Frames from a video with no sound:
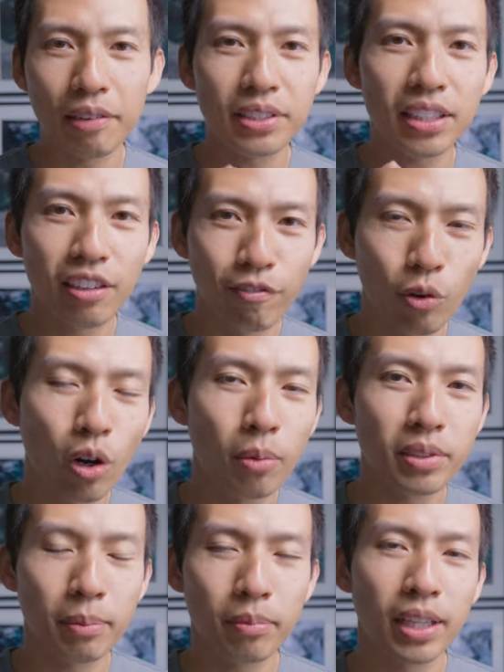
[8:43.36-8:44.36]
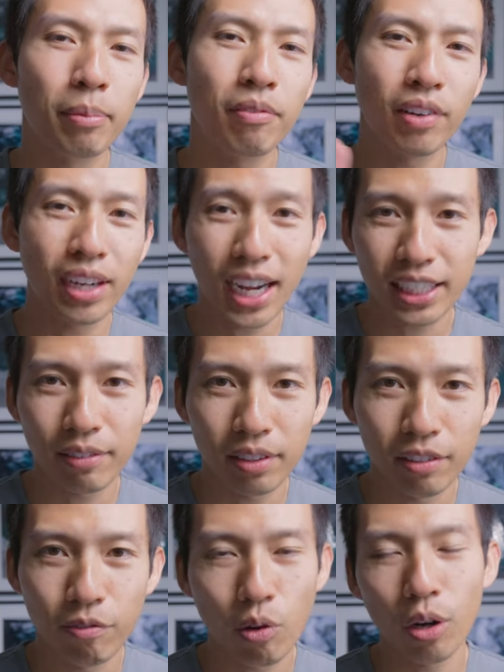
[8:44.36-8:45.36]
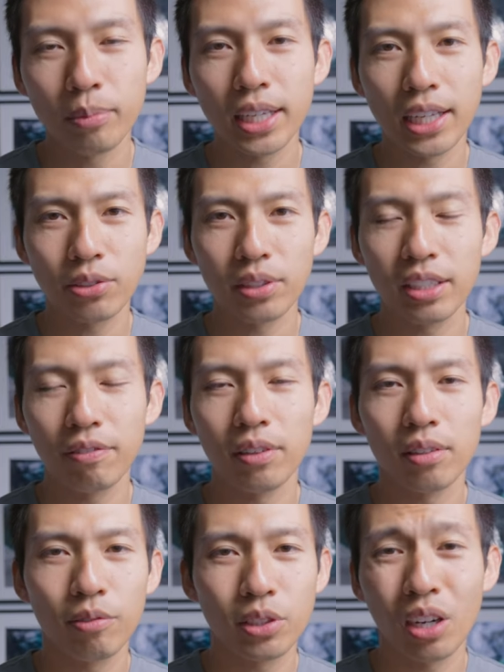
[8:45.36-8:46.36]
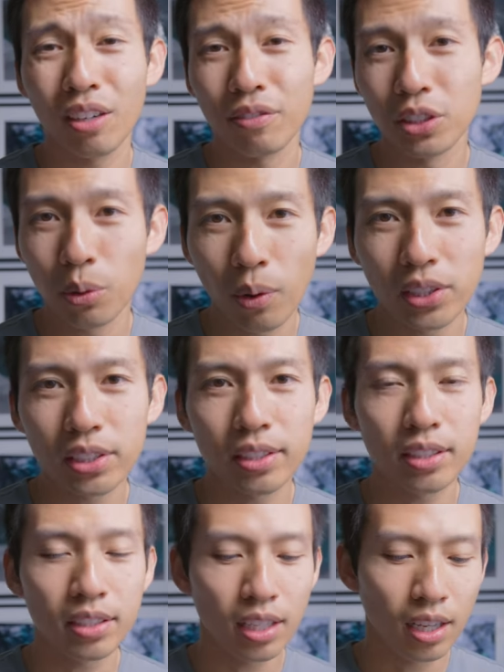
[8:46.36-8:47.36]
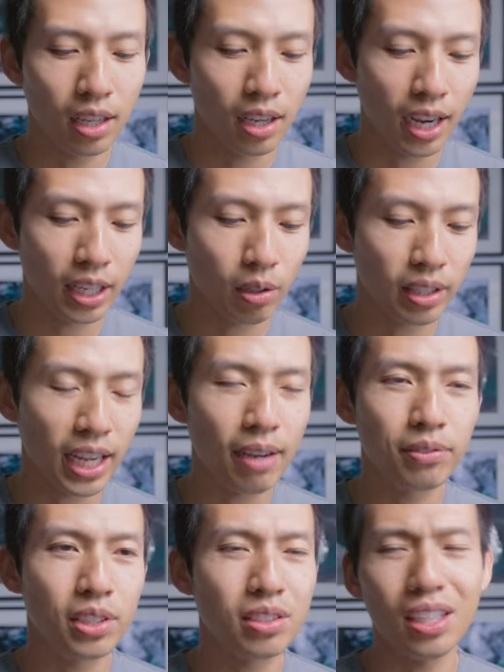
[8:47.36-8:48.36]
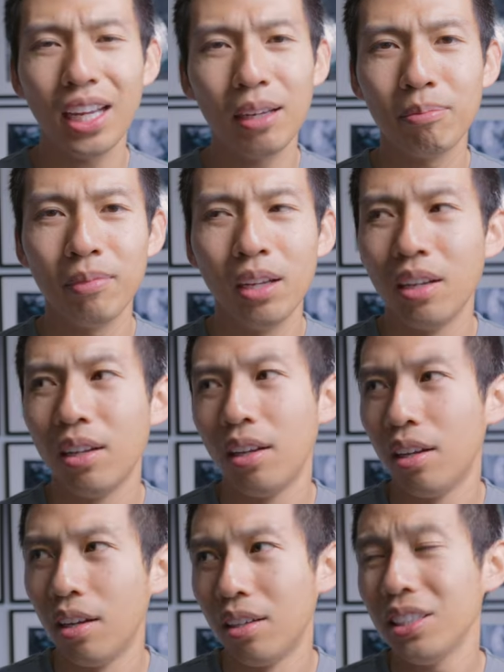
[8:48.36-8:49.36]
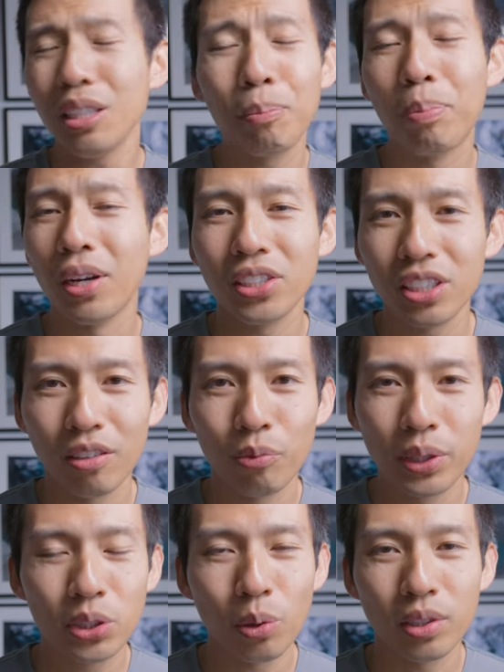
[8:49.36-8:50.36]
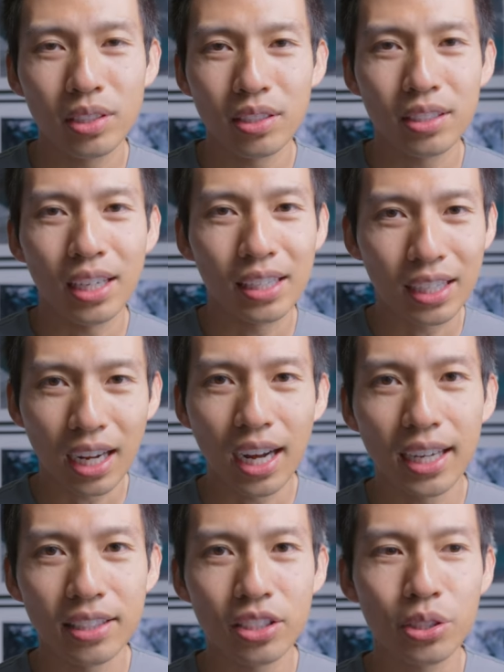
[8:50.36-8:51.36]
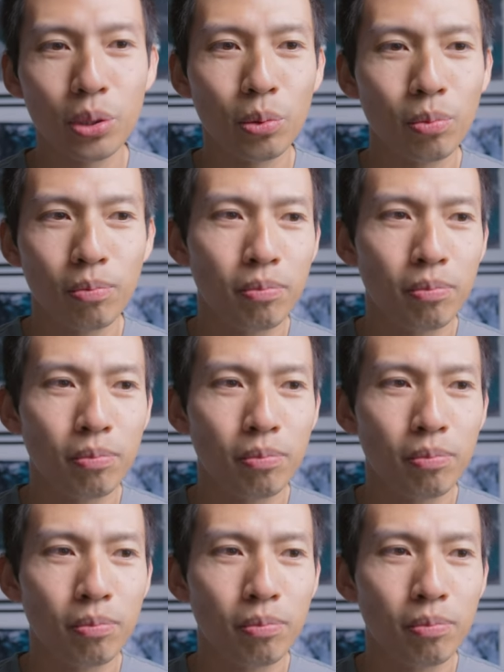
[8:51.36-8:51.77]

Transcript: I've seen their forums, they've been very active on their forums, answering different photographers' questions. I know they have just a bunch of resources and guides to